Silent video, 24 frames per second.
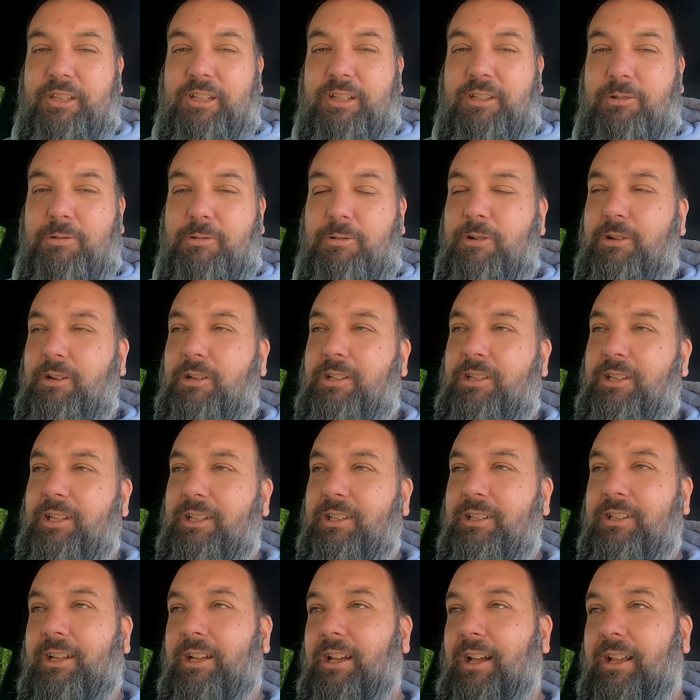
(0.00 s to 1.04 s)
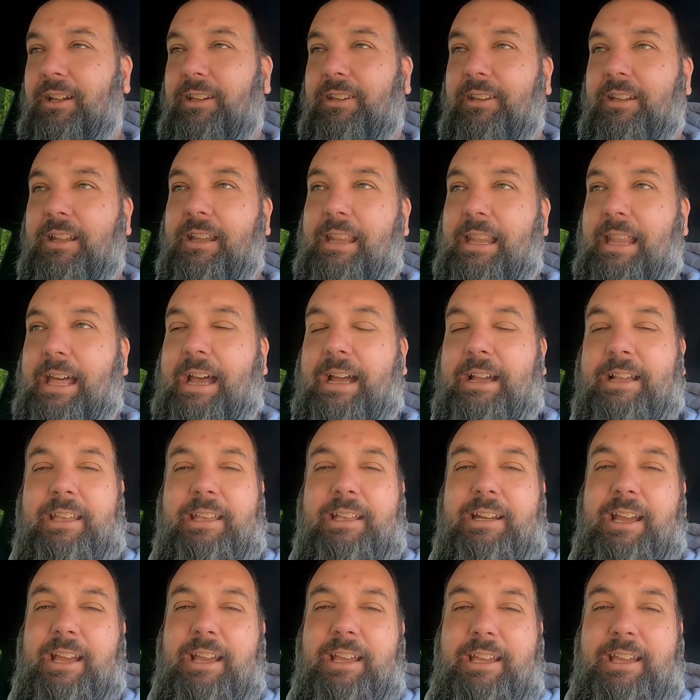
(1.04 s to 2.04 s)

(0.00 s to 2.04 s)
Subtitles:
the cord to unlock it,